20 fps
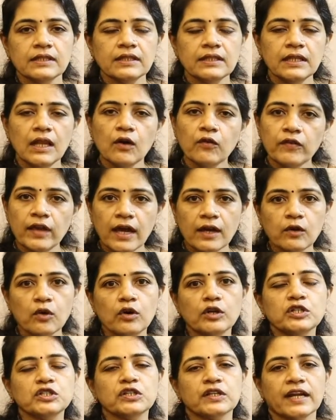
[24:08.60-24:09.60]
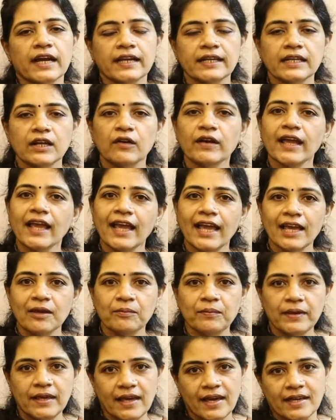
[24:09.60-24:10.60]
Now we are going to write down a,
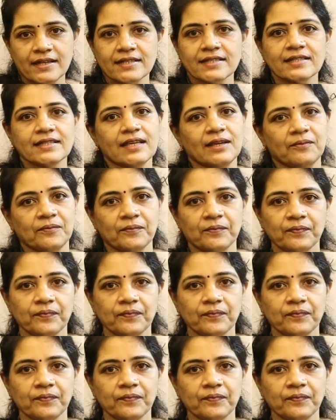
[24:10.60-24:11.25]
b and c.